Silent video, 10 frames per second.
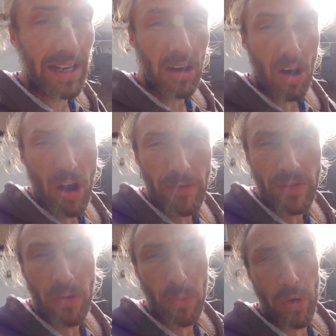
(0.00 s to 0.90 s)
lives
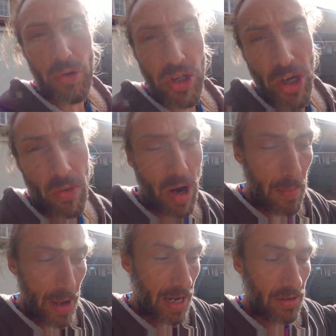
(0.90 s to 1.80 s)
that will show
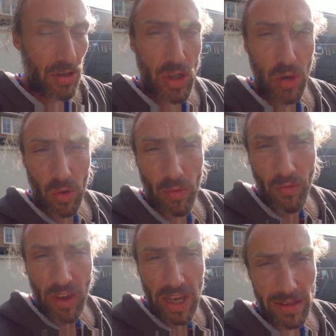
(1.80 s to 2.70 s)
up in short
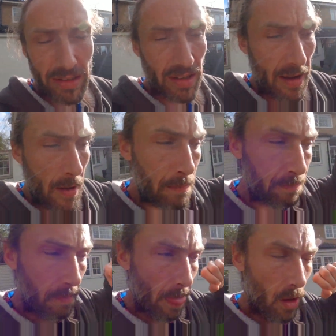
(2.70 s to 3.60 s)
feeds
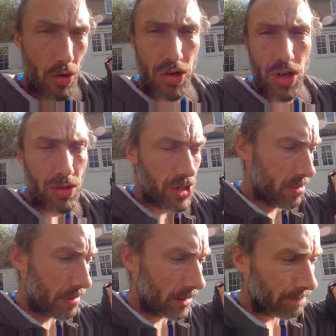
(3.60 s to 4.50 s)
on
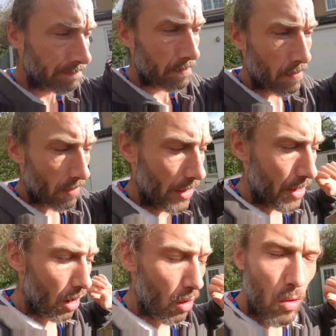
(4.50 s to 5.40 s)
YouTube. And
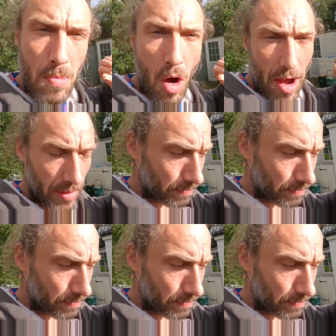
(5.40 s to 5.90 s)
oh my.